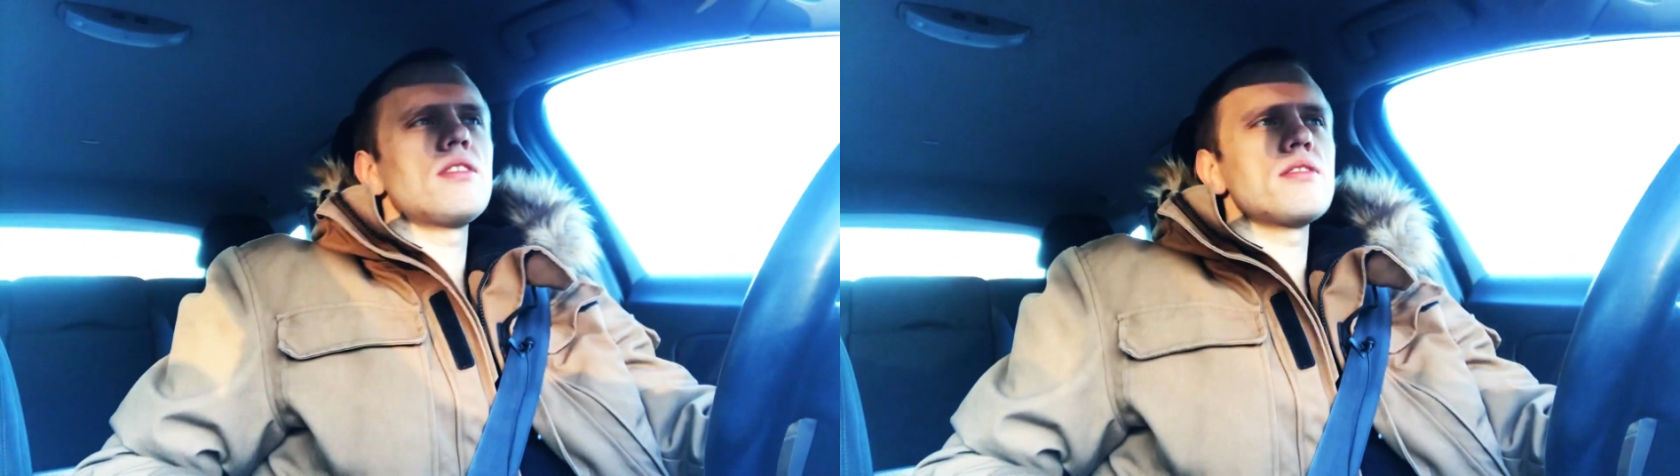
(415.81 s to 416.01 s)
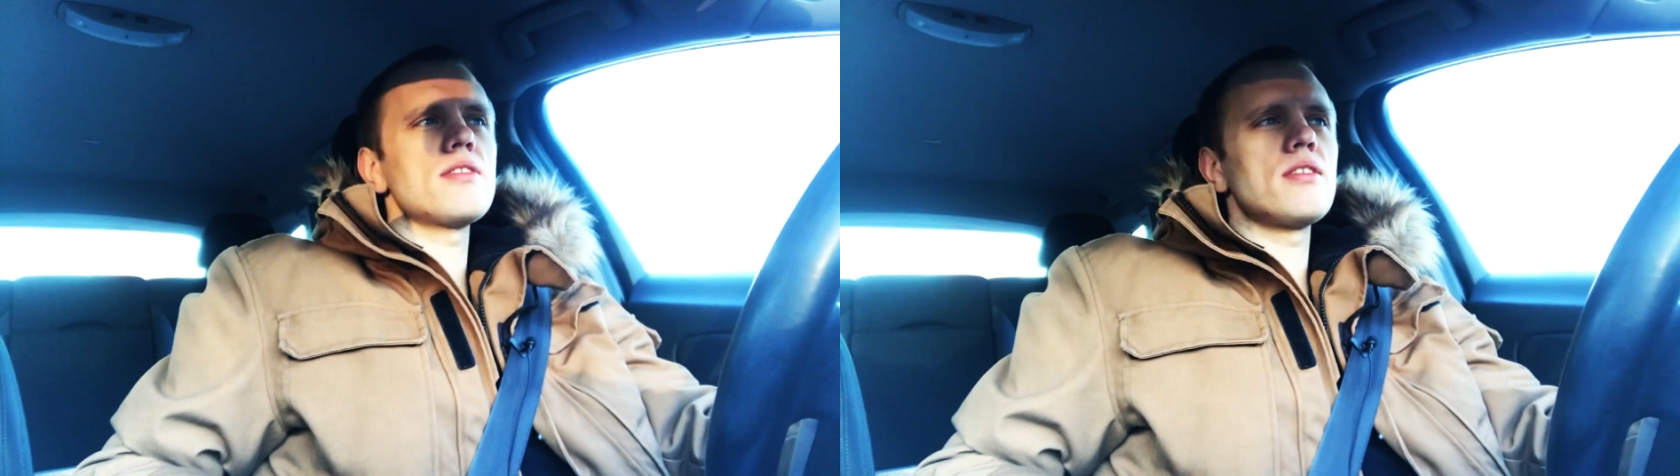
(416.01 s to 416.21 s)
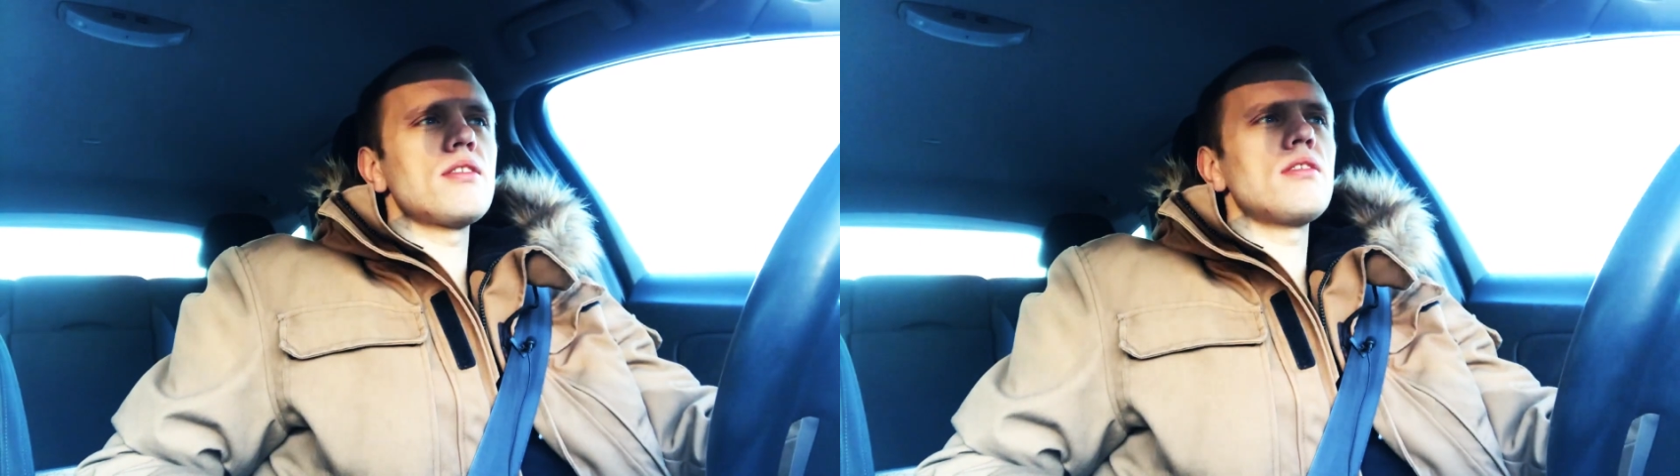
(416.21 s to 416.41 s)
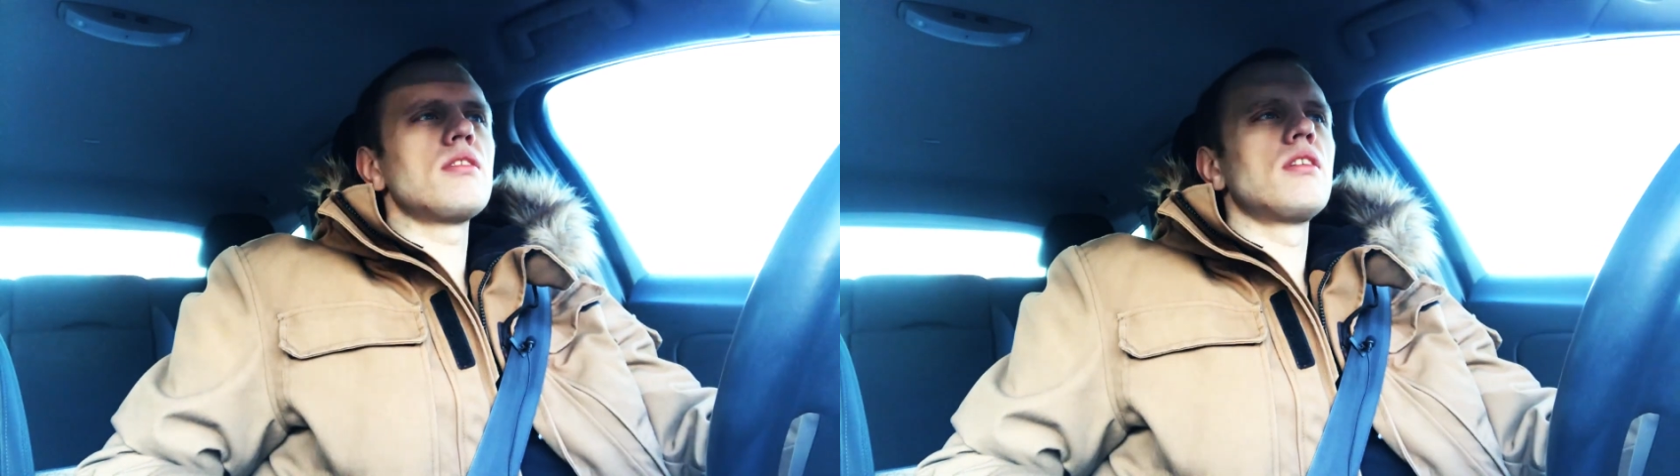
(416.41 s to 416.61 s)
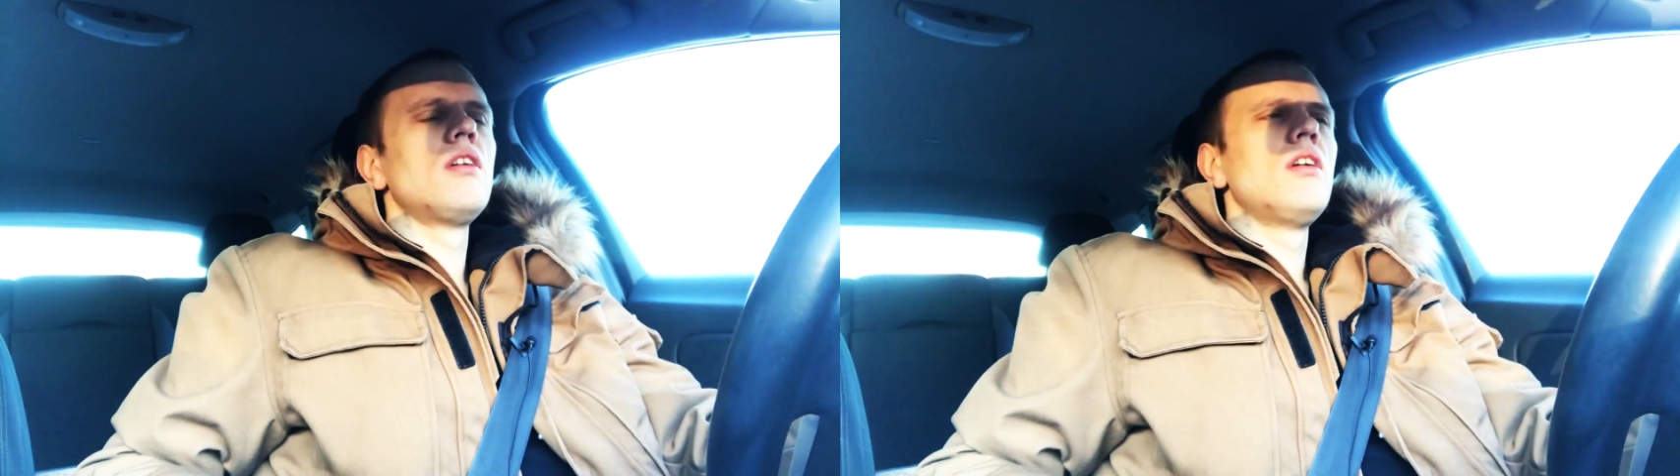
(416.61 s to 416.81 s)

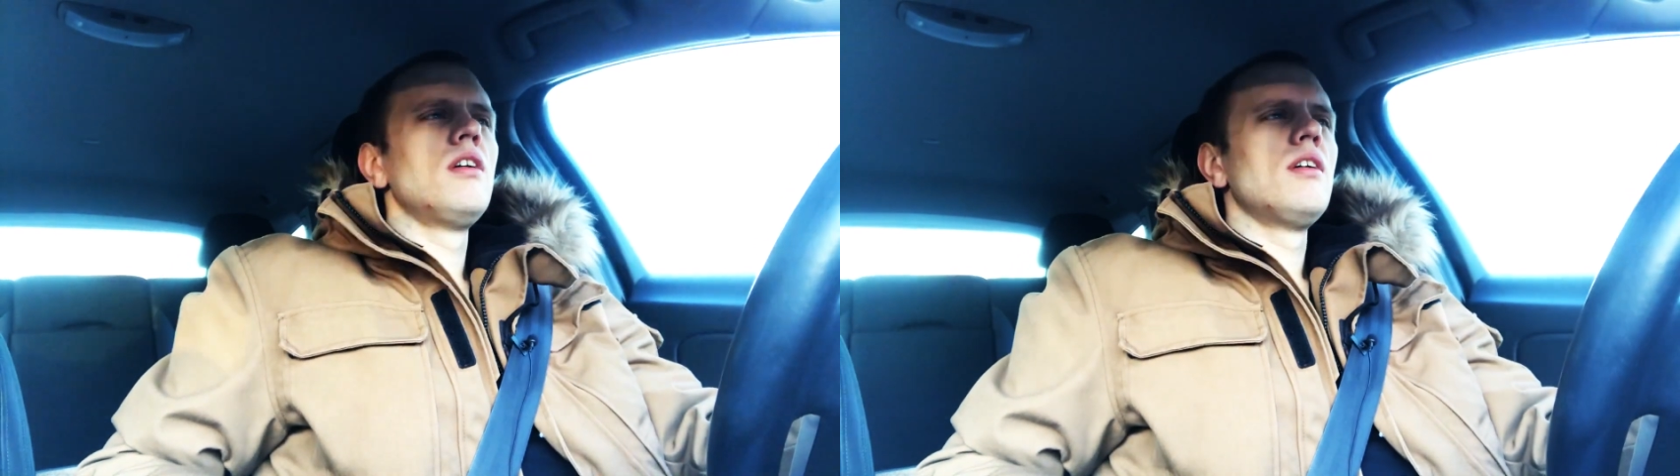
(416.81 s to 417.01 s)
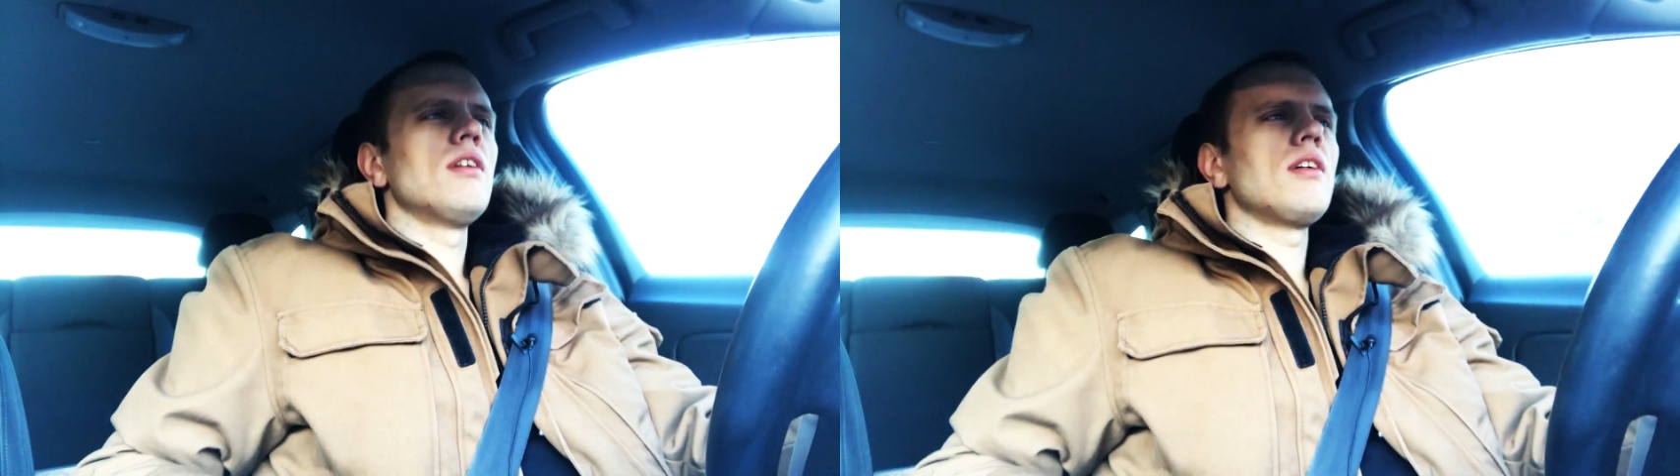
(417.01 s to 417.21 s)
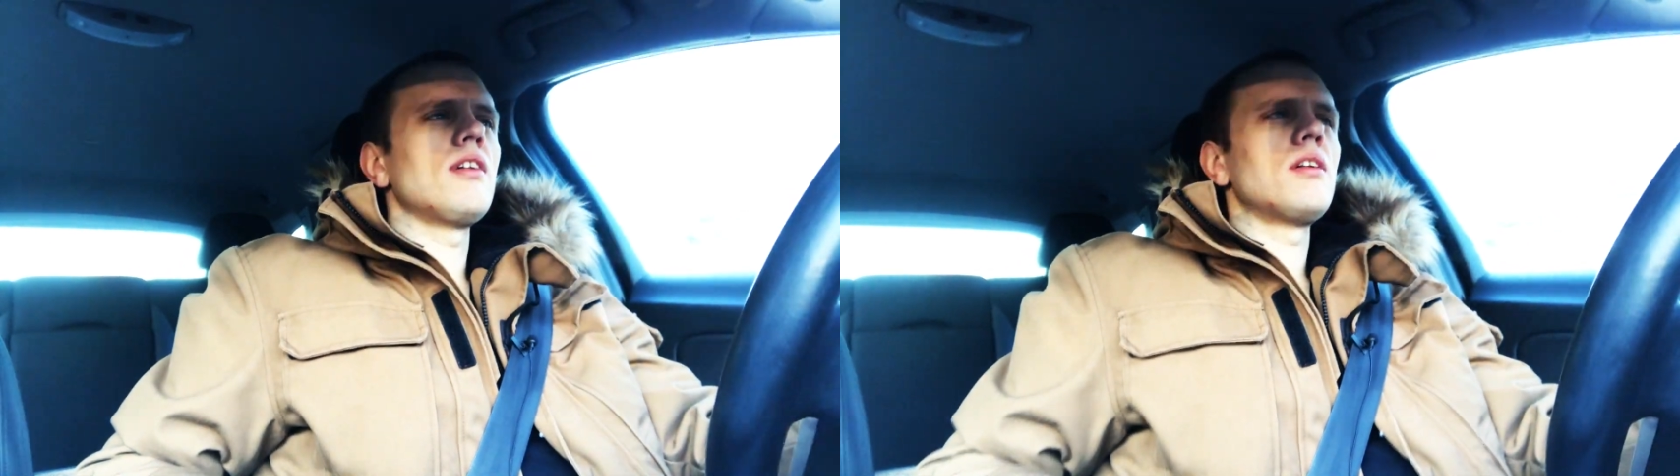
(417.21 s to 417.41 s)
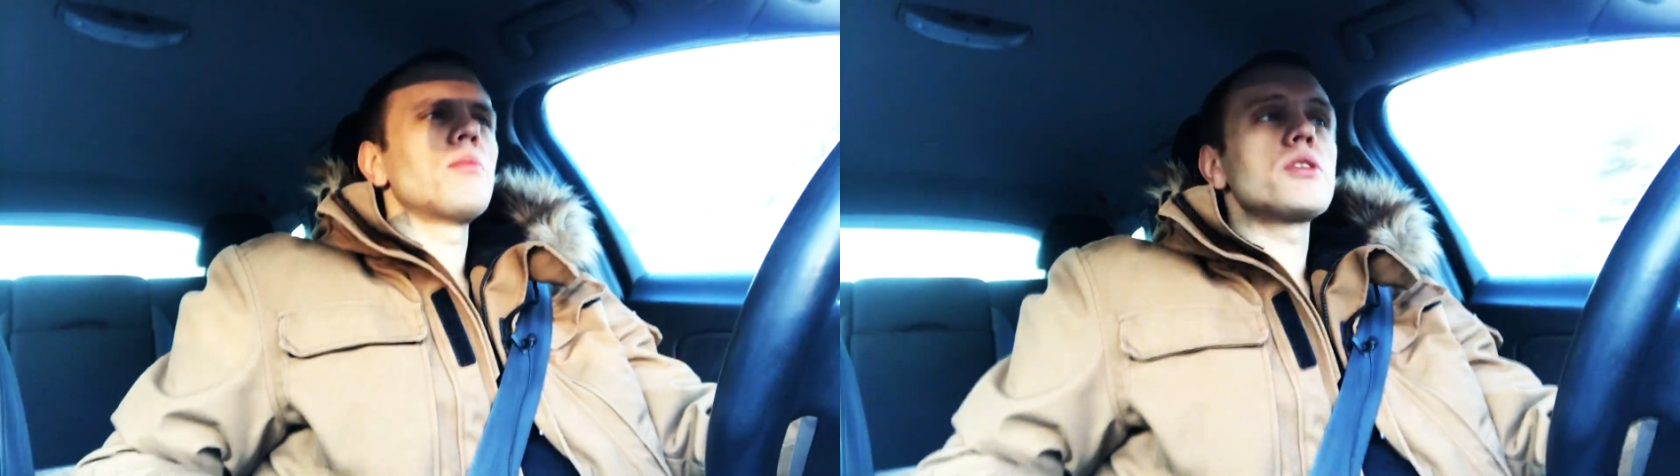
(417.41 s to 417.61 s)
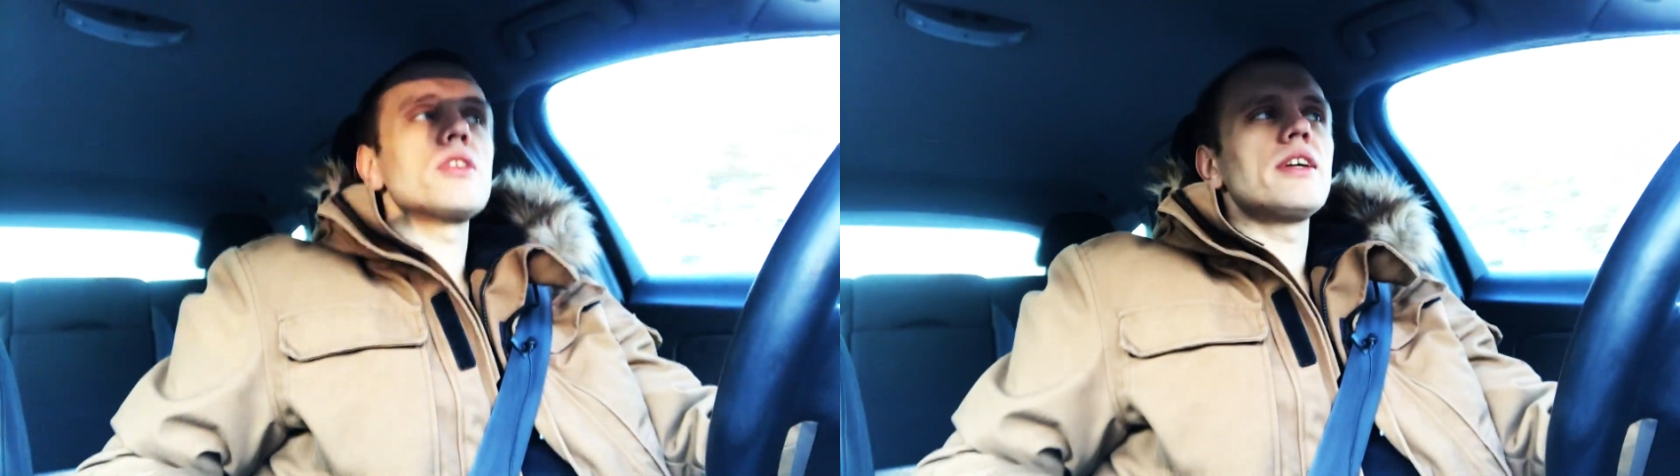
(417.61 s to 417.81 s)
until
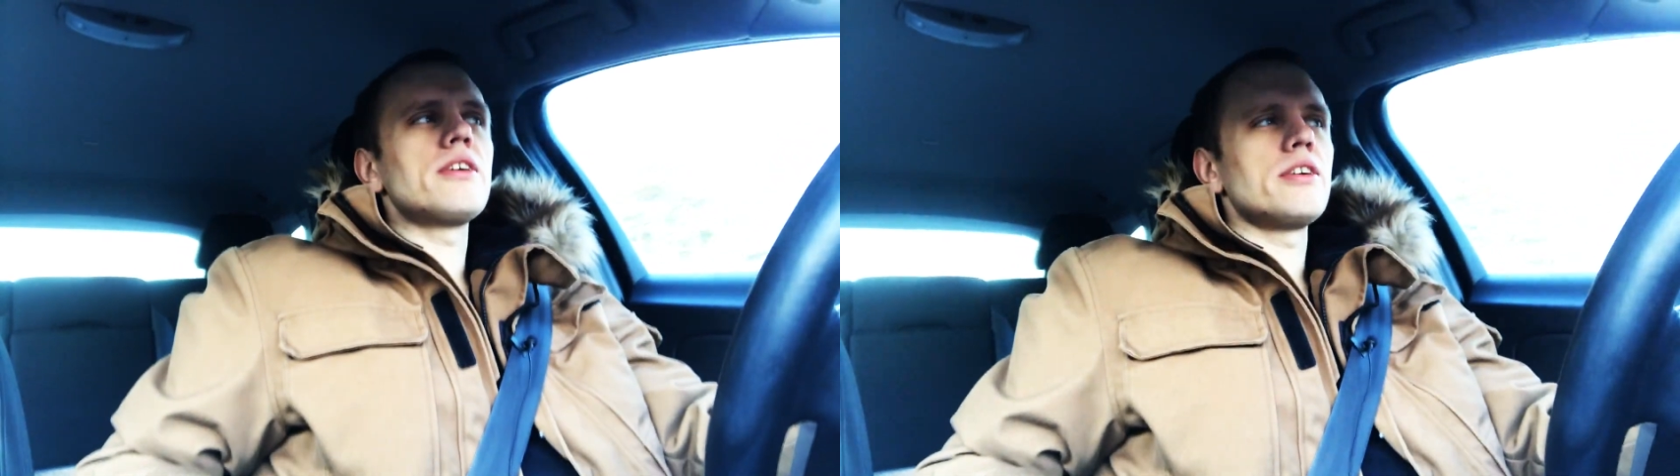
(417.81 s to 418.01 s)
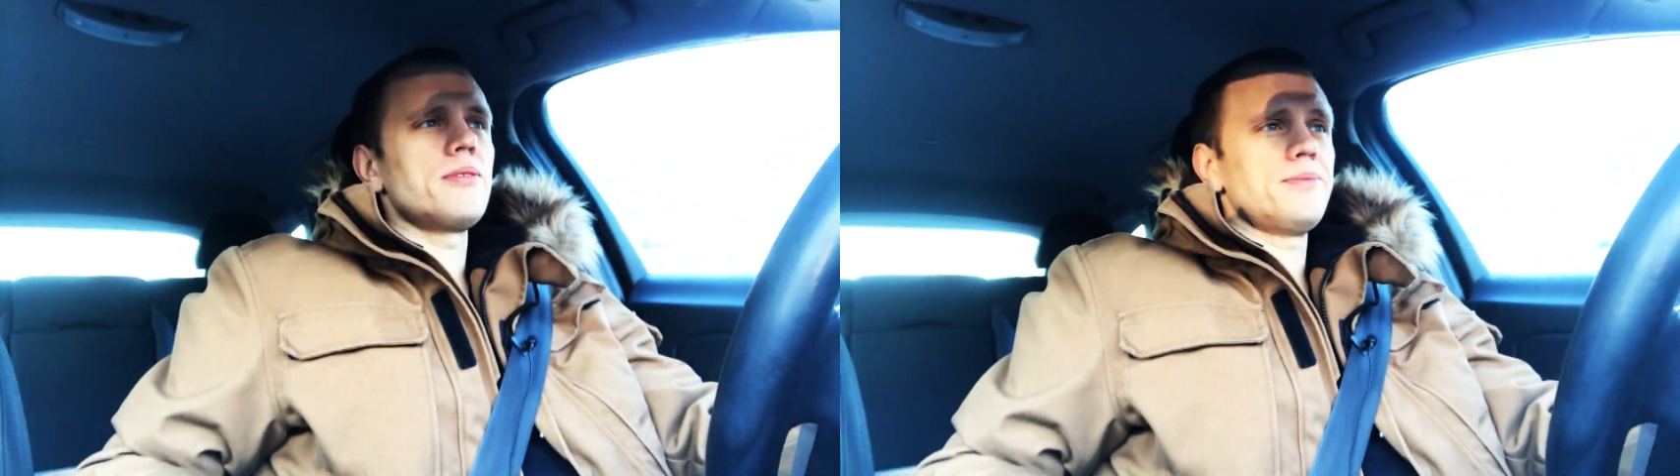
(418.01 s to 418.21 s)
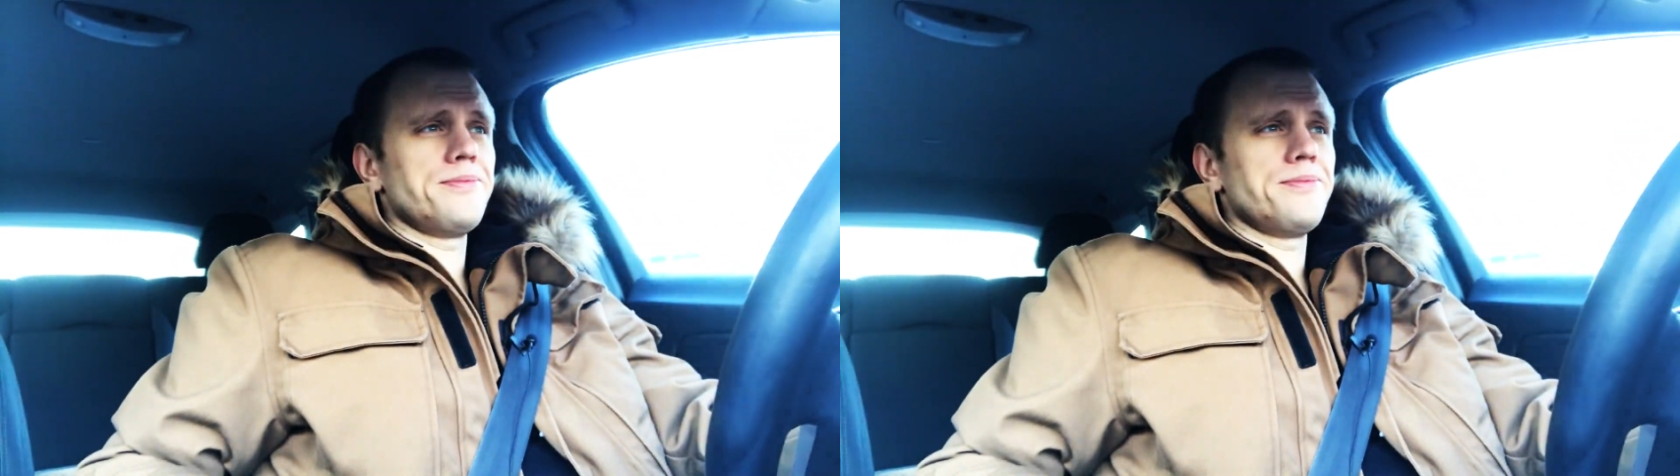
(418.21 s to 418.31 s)
much later.